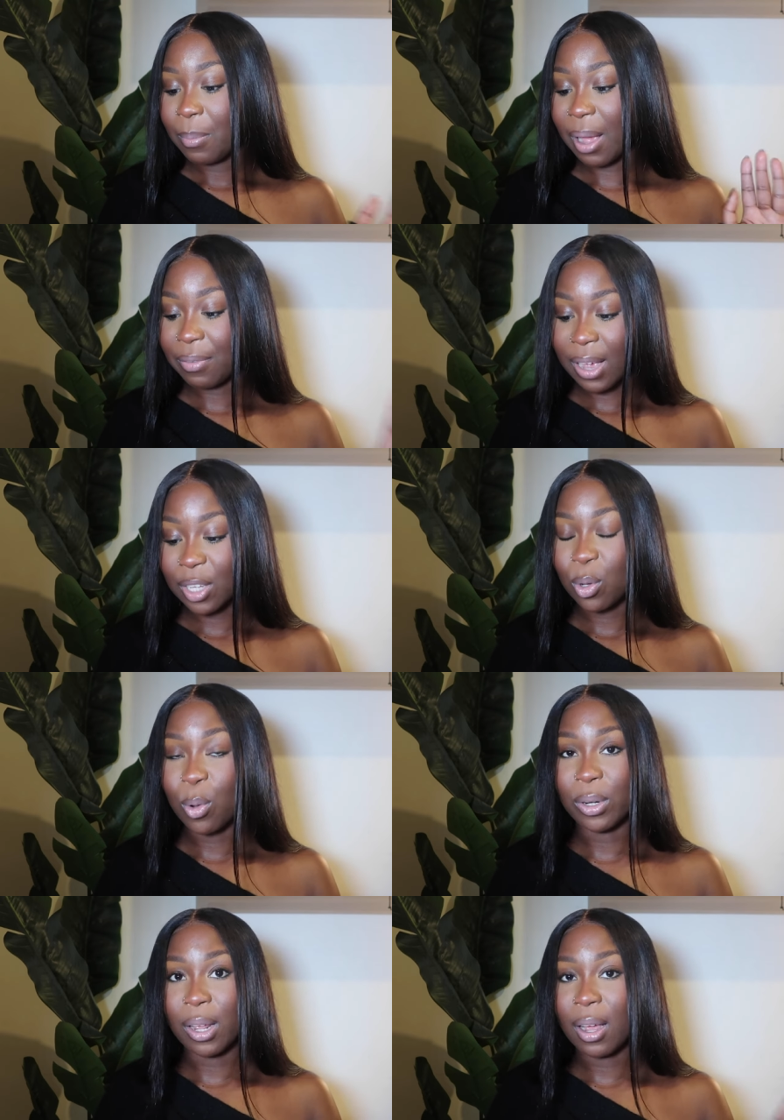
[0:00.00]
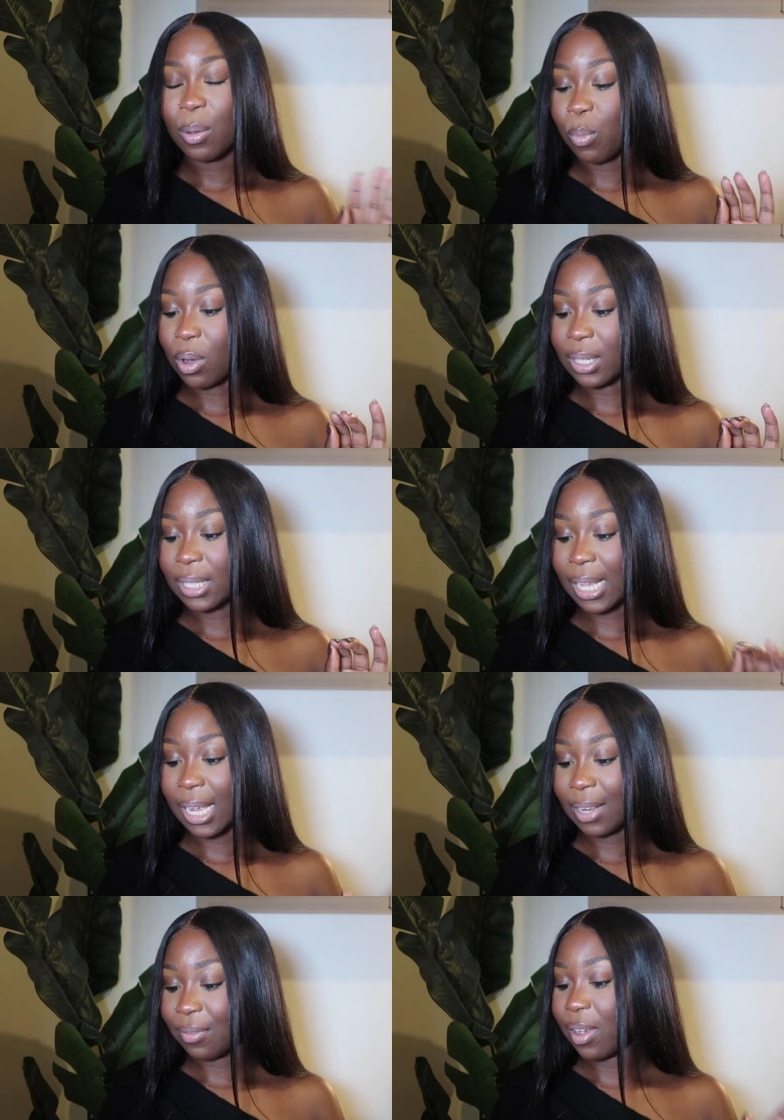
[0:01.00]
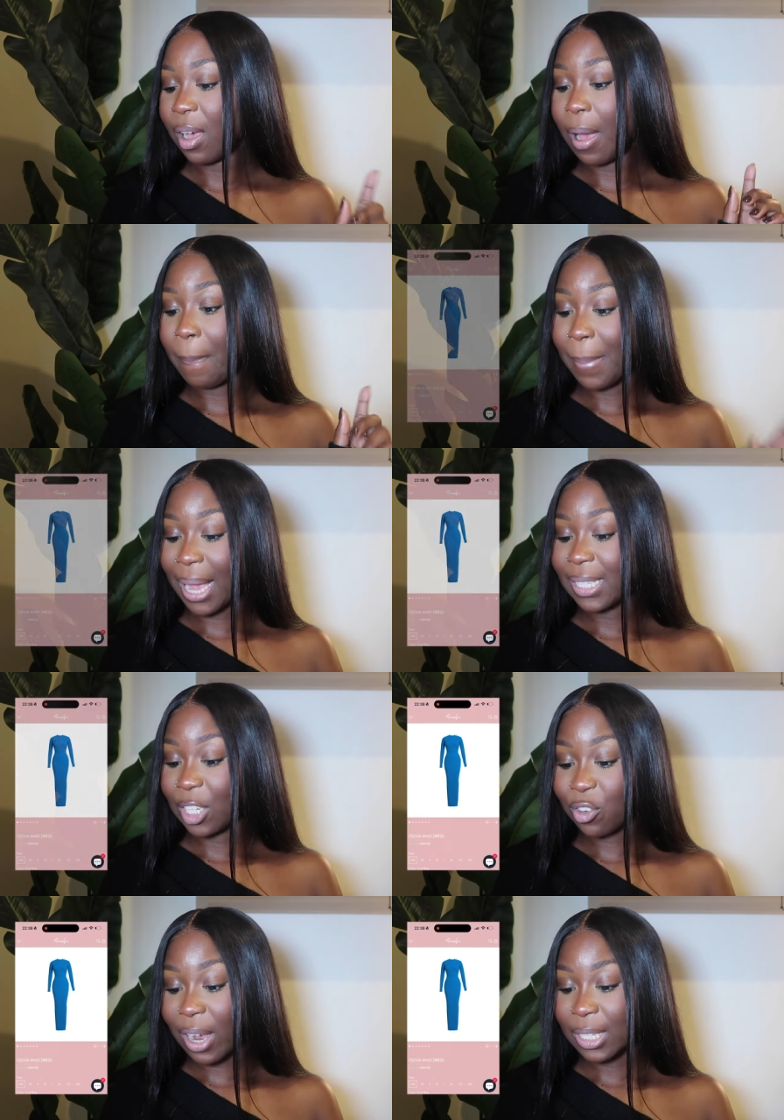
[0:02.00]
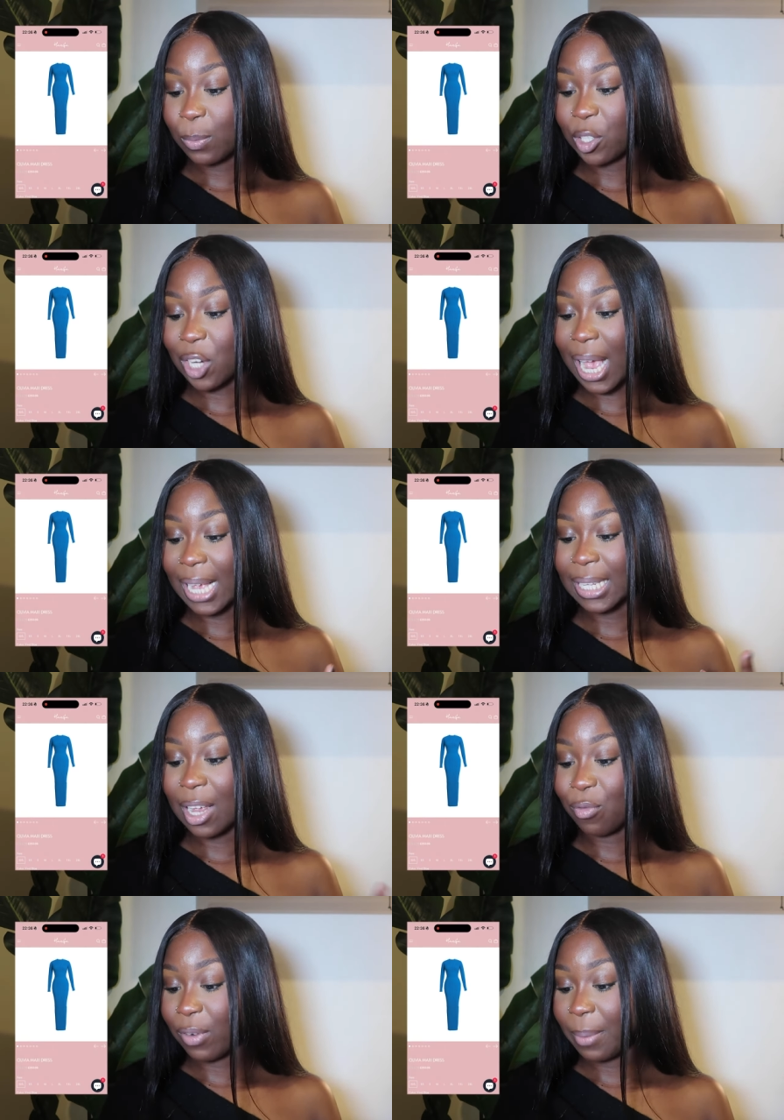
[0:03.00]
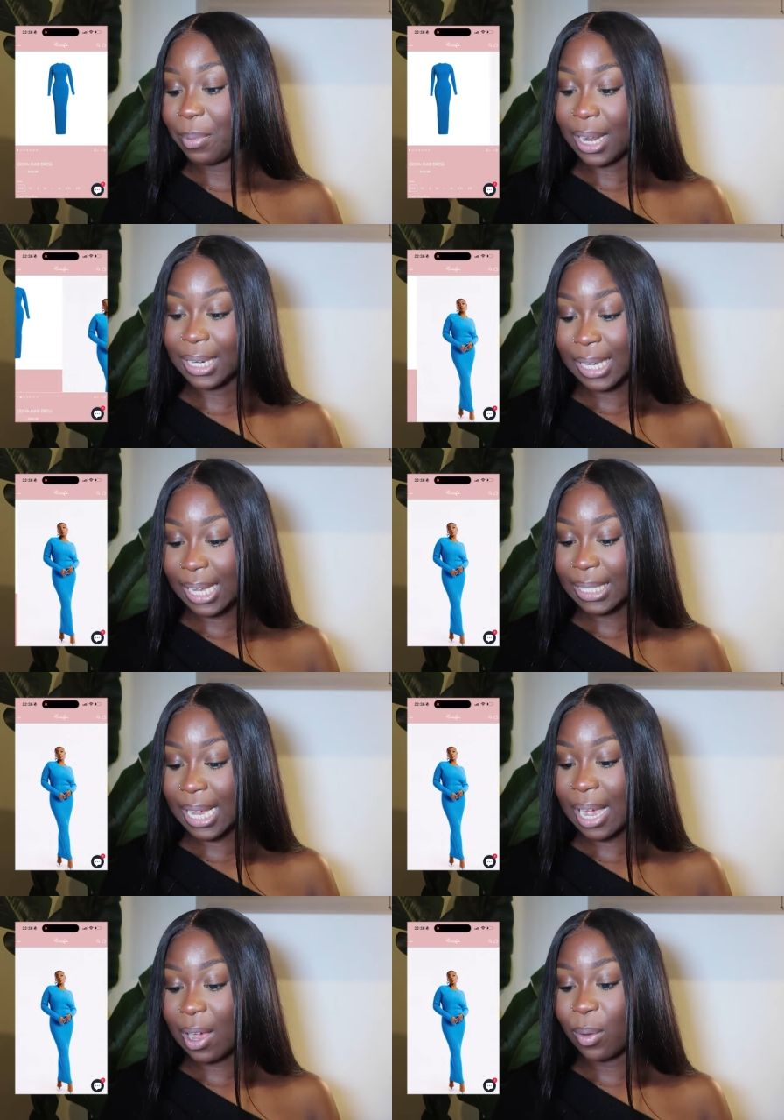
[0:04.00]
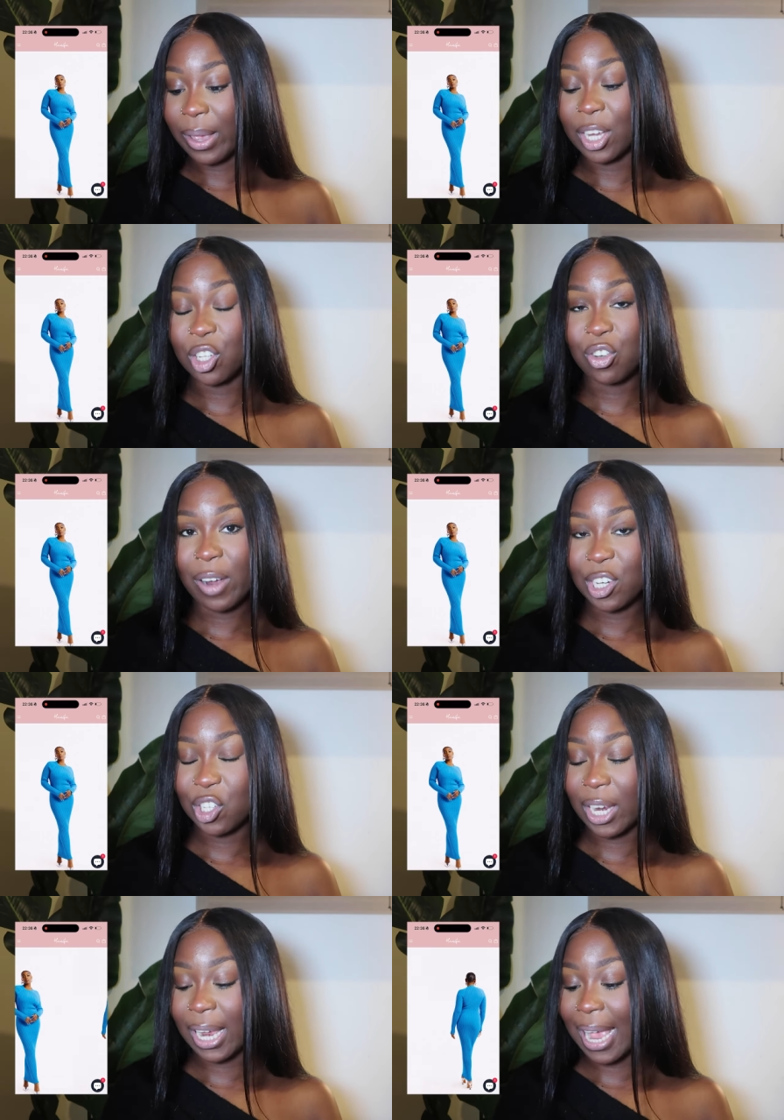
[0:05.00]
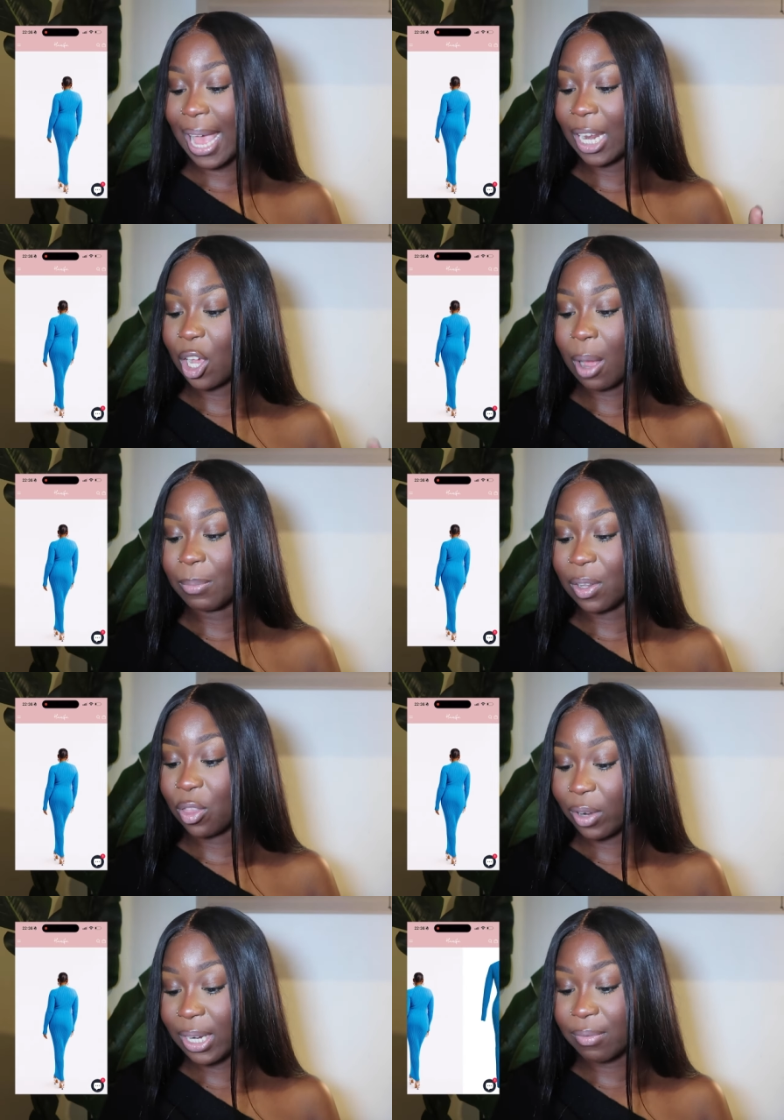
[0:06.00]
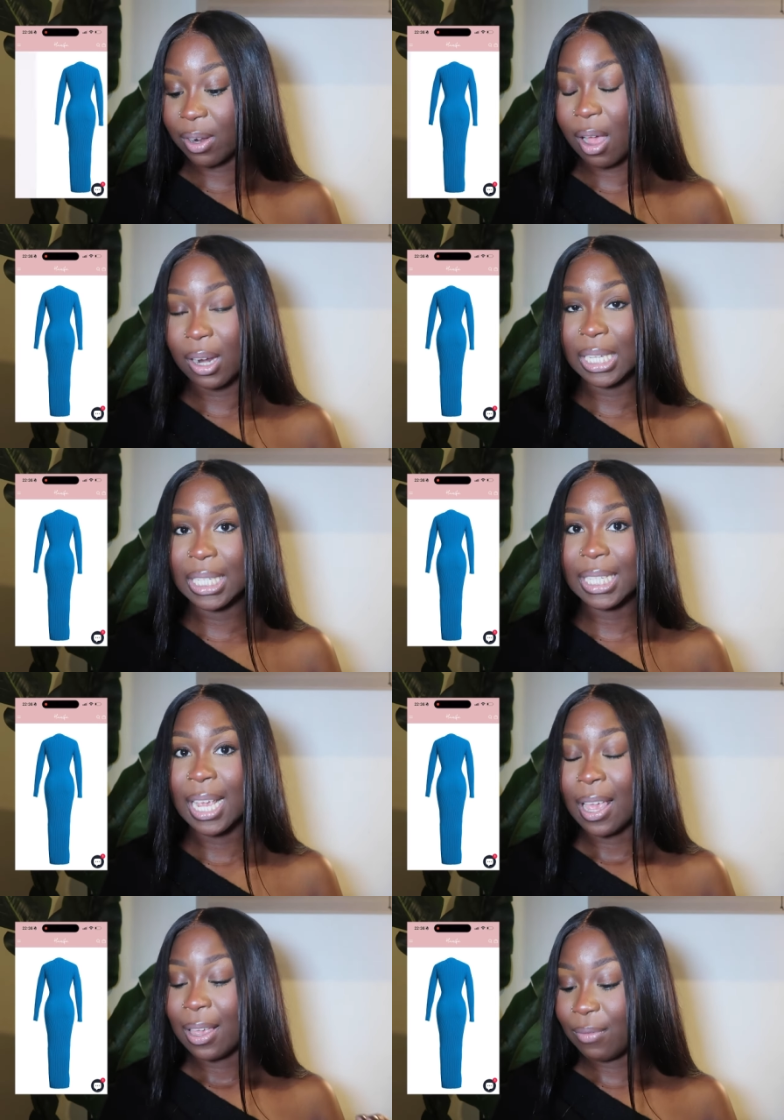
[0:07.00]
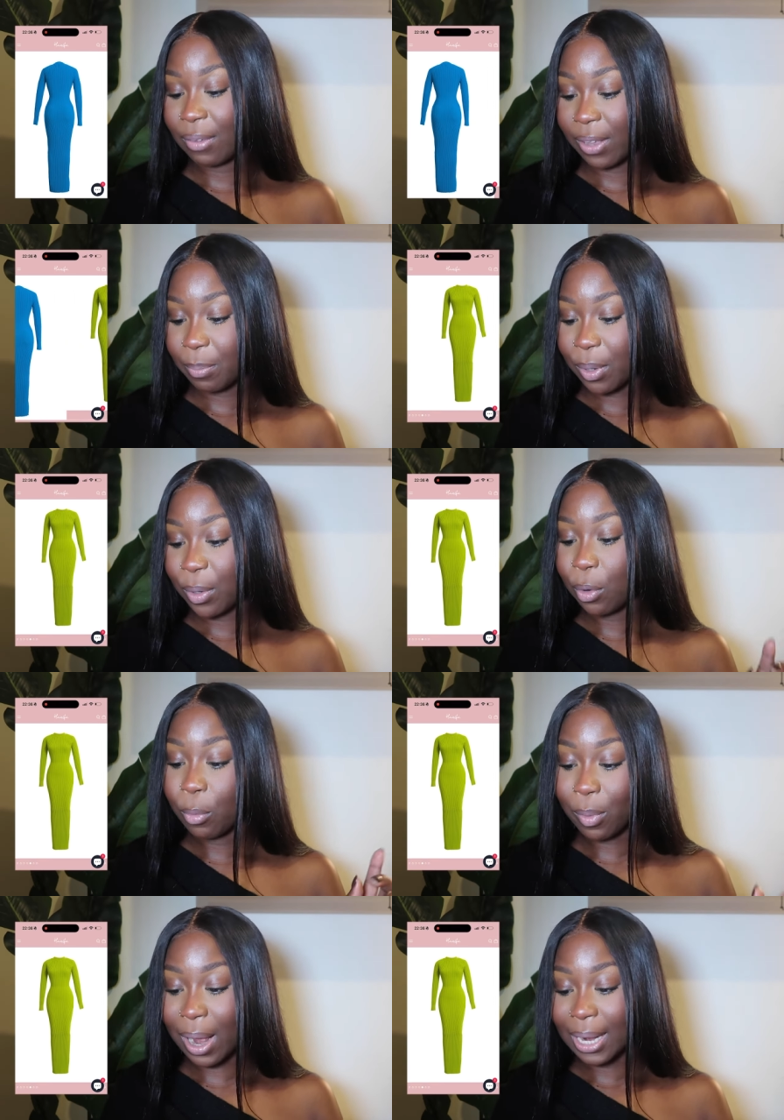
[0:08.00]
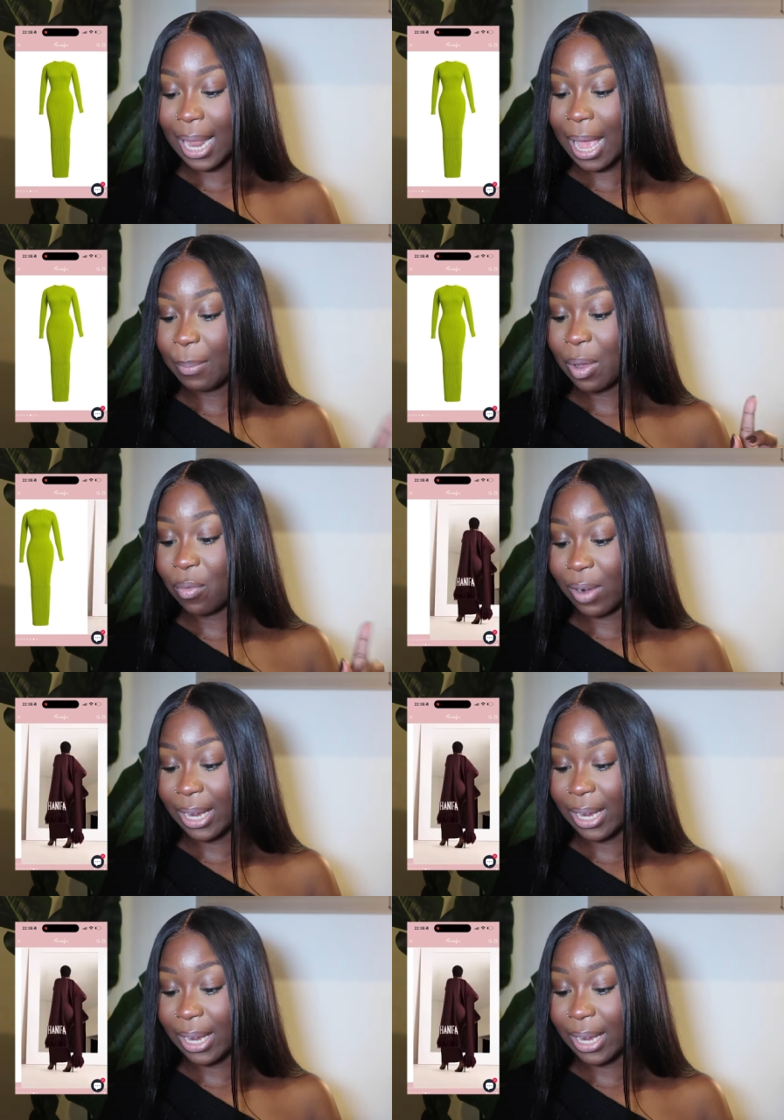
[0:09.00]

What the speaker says: My first order was the Olivia maxi dress, which has a rib knit detail. It's stretchy and it comes in three different colors: vivid blue, bright lime, and